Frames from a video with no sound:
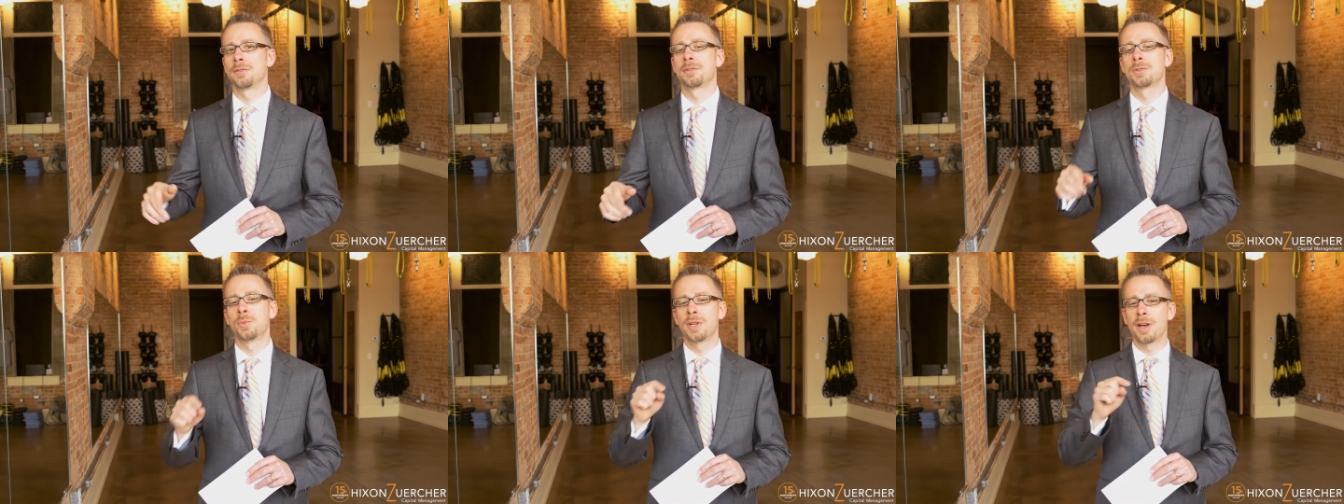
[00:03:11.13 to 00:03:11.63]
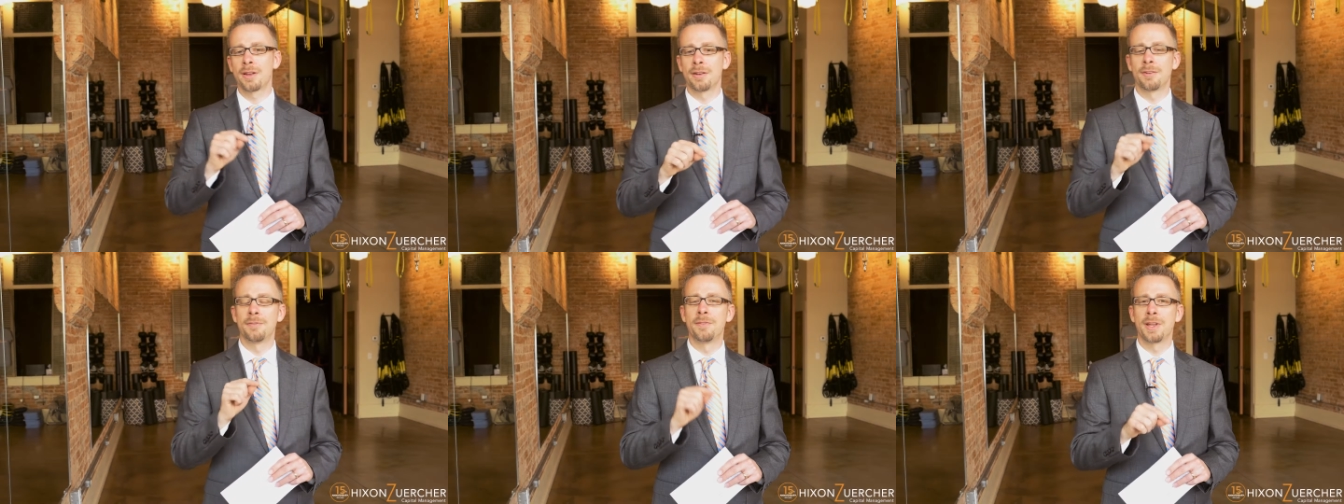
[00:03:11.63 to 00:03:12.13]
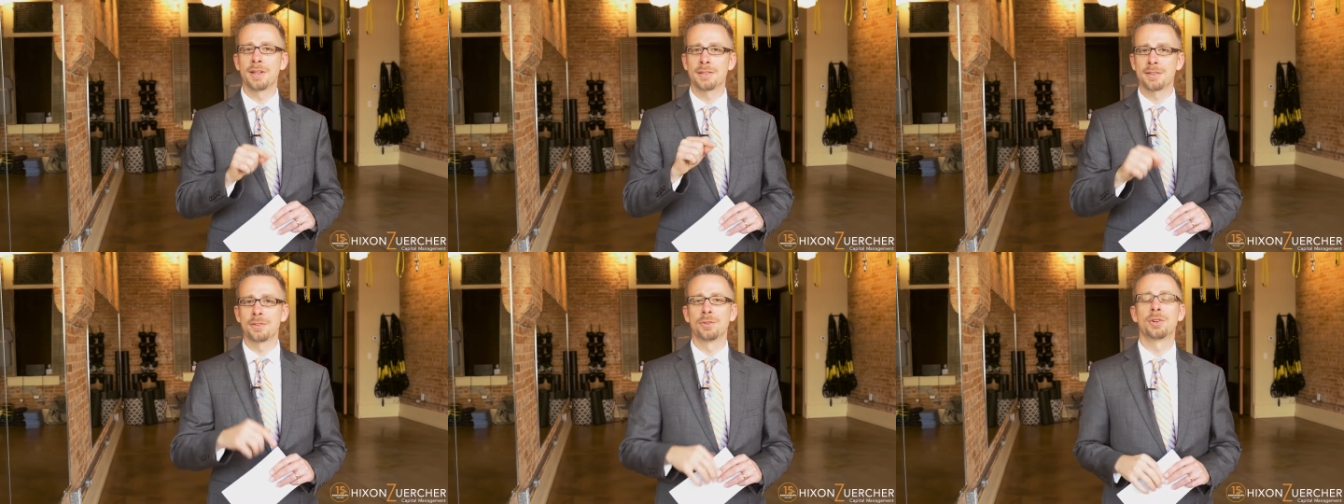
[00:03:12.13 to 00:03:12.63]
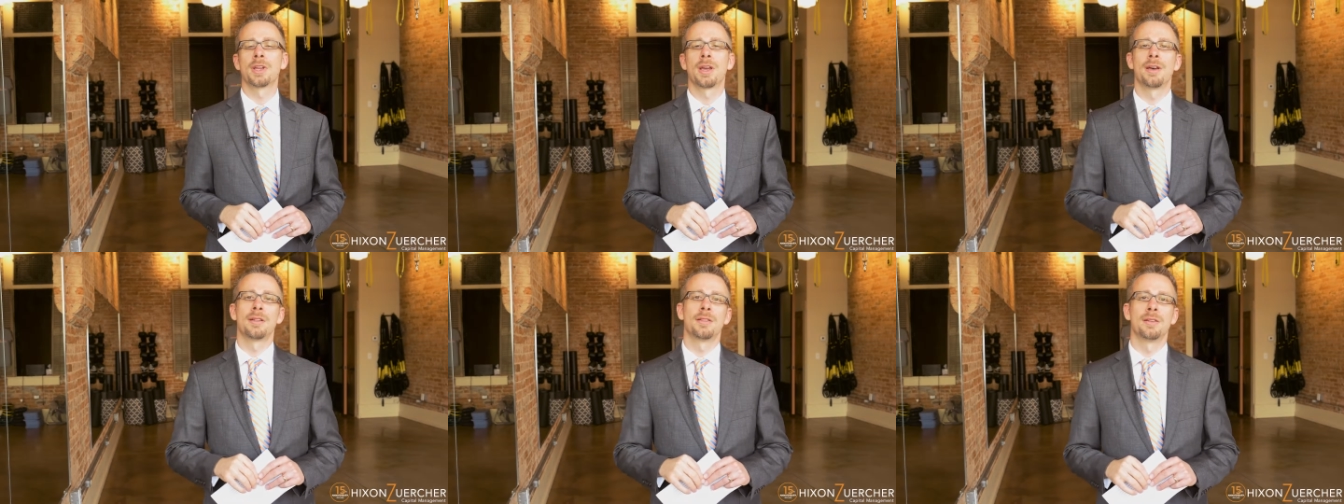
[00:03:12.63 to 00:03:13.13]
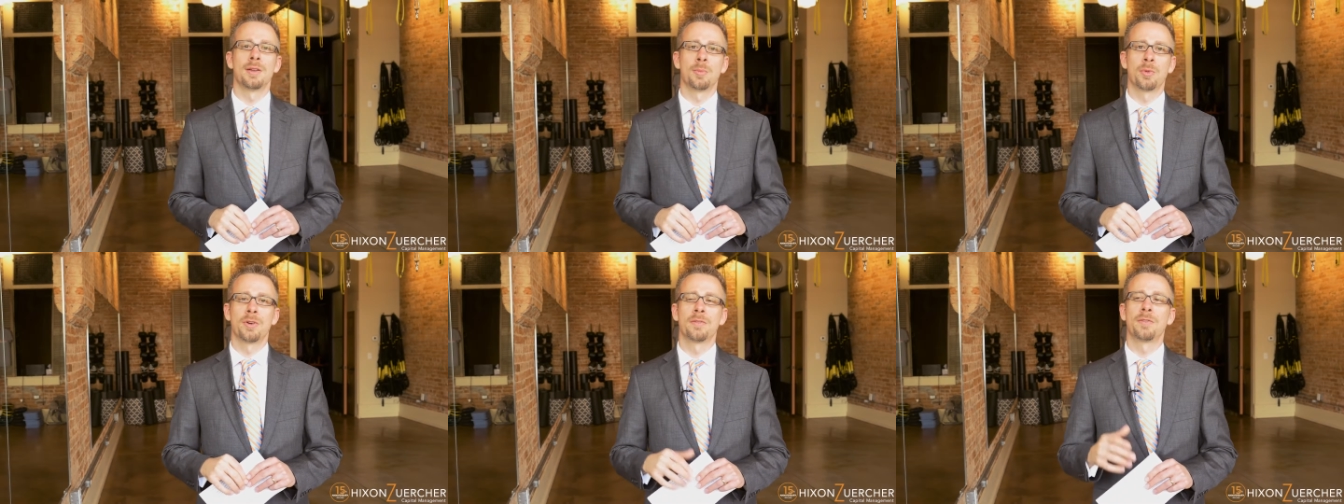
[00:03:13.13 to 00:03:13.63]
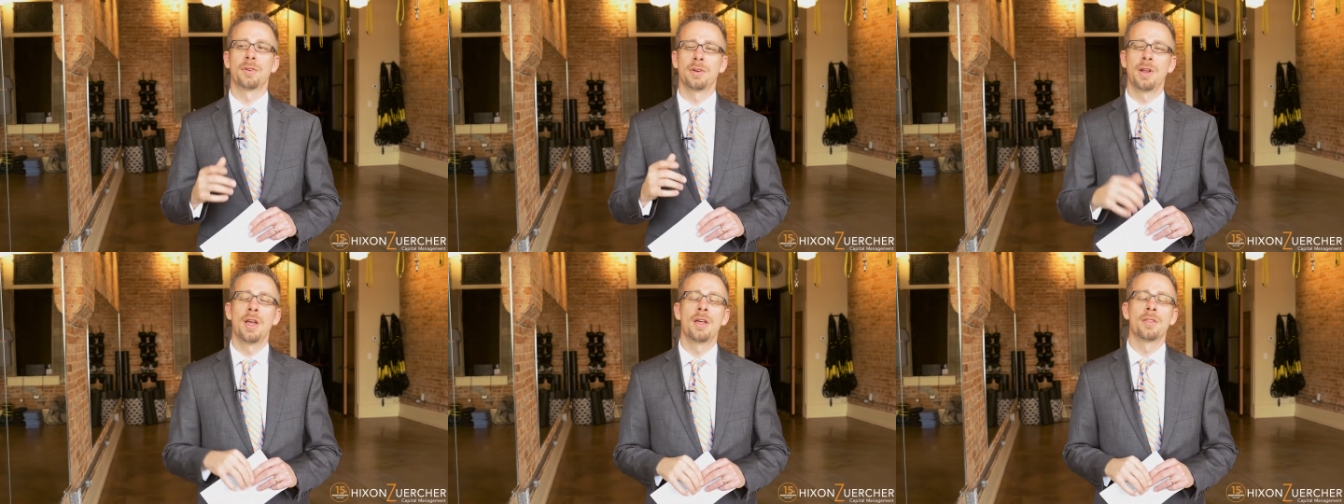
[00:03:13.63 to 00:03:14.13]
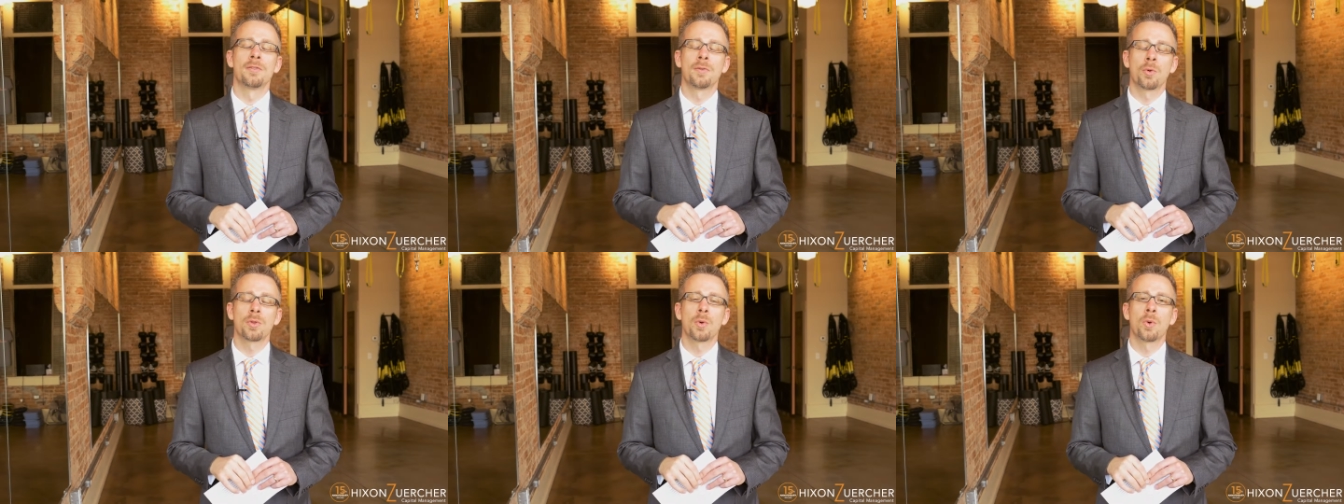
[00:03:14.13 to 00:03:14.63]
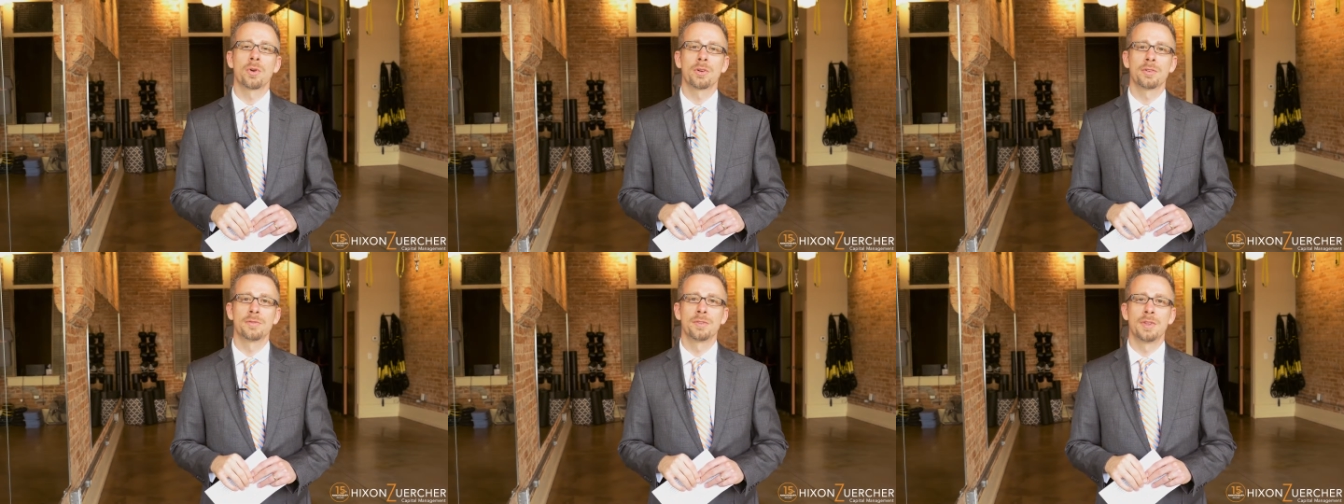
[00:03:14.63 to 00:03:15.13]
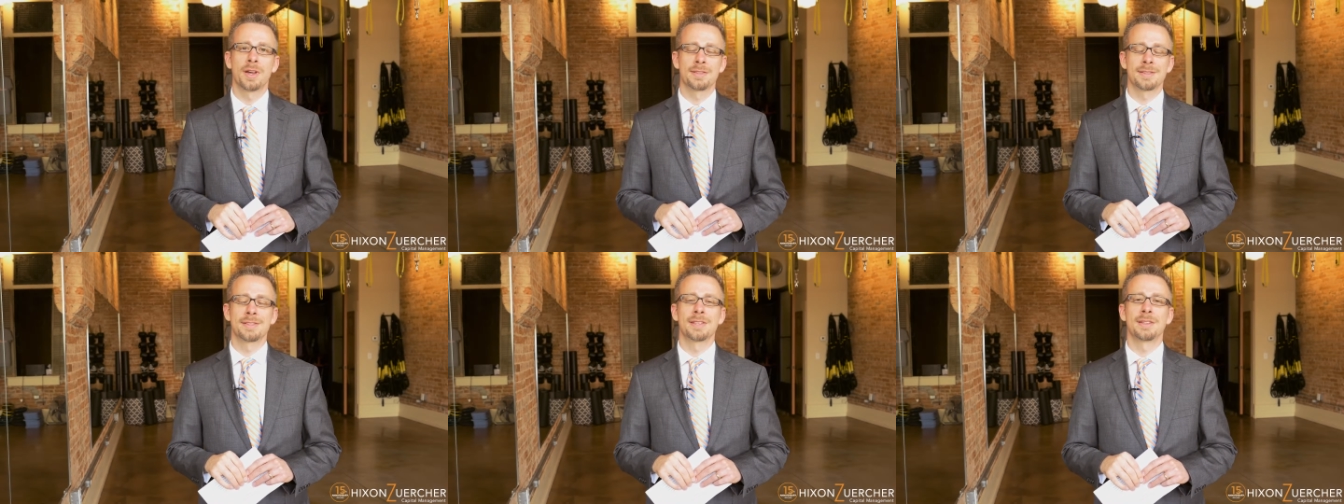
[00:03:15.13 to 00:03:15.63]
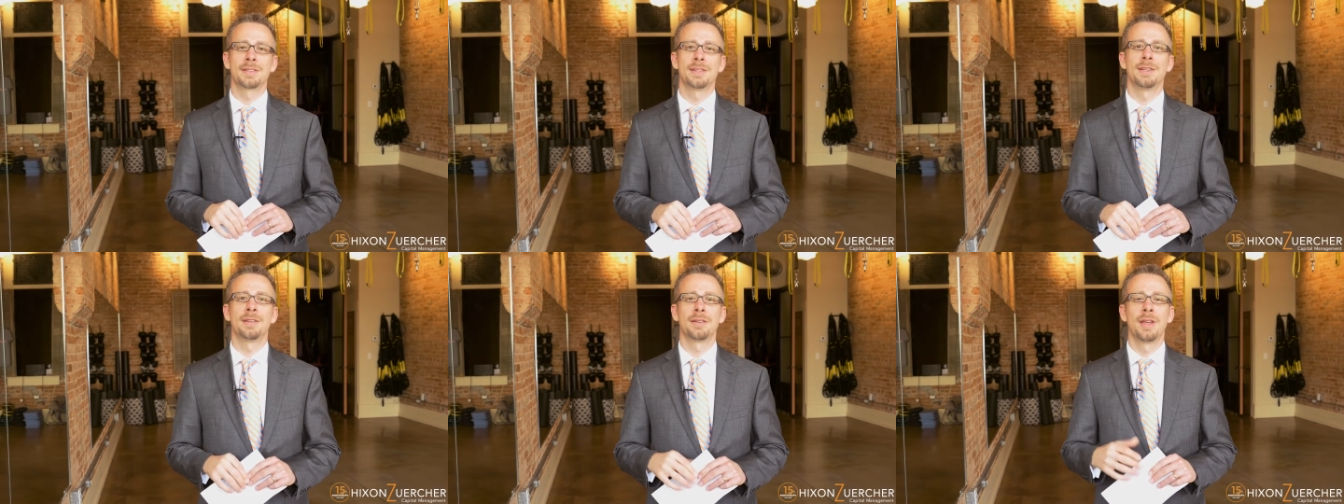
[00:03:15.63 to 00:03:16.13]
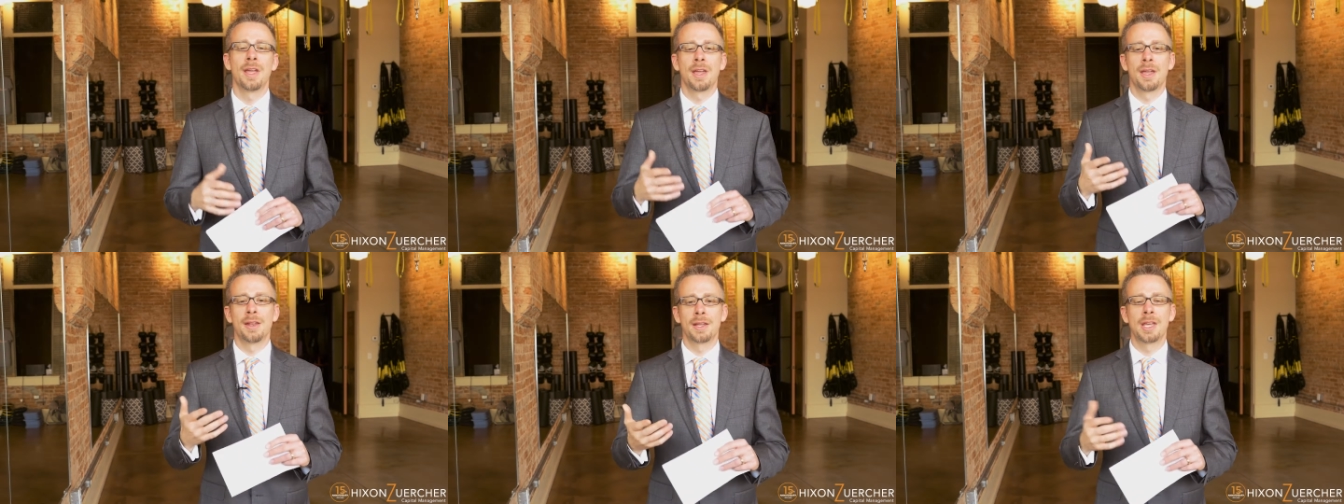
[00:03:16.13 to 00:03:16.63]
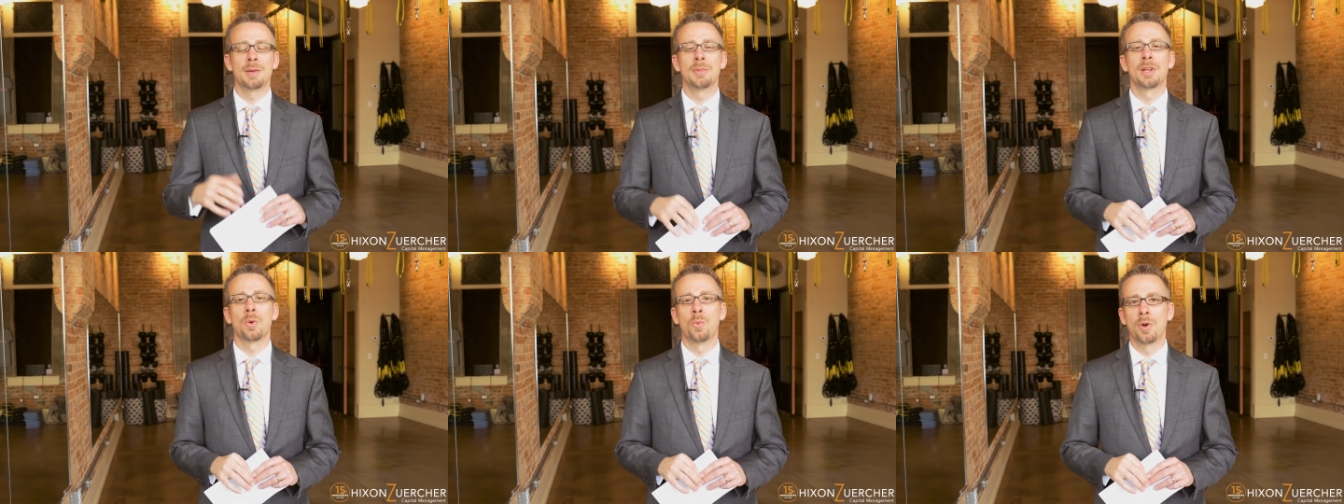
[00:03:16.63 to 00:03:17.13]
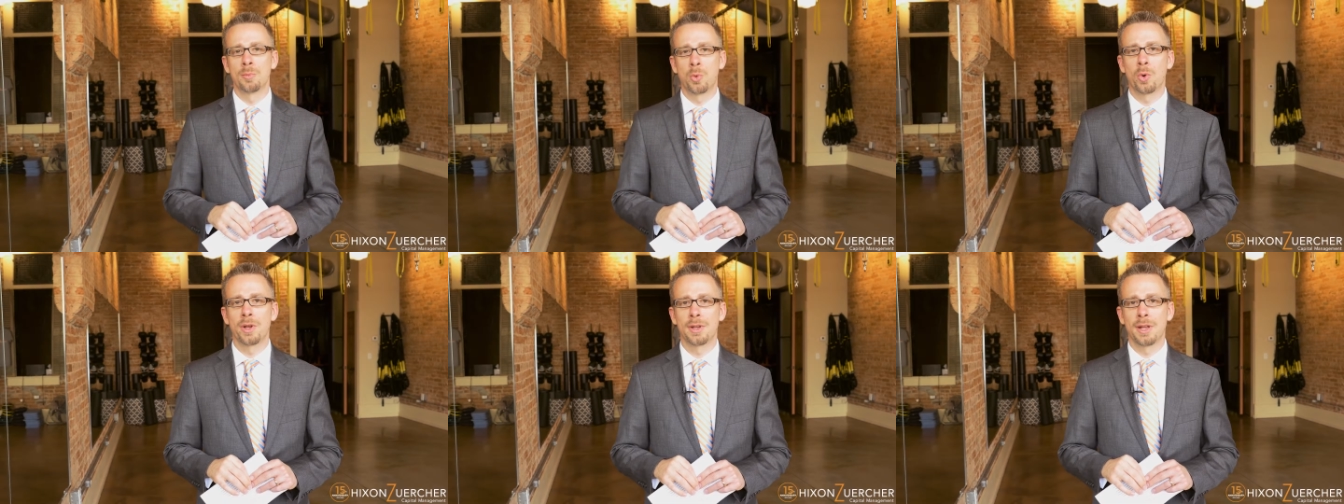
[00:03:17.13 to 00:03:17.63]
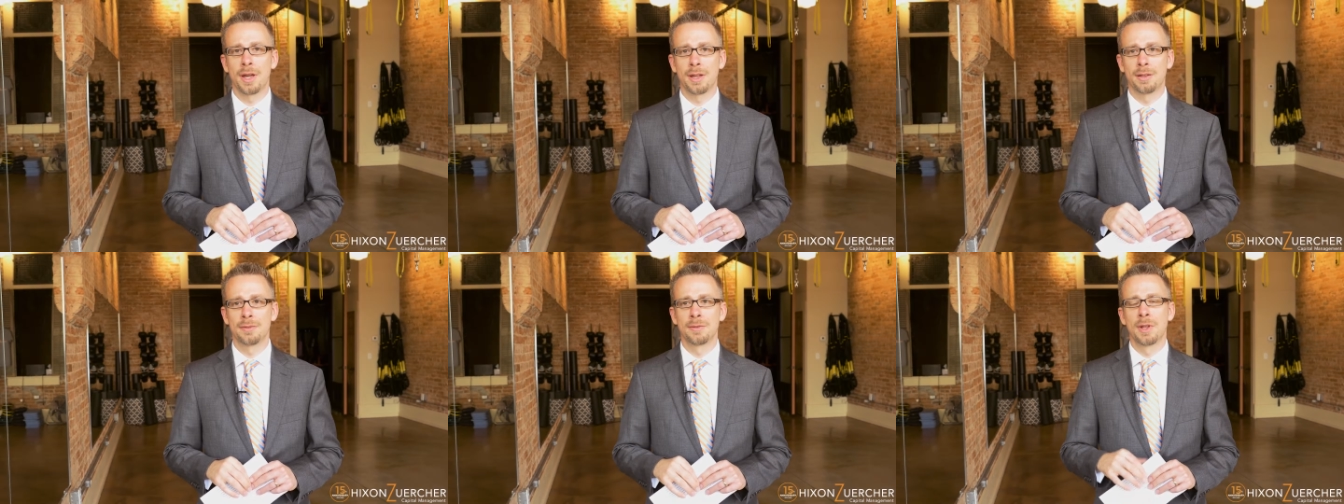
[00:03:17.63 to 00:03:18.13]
So we got an advanced look at the number for the fourth quarter of two thousand sixteen, and it came in at one point nine.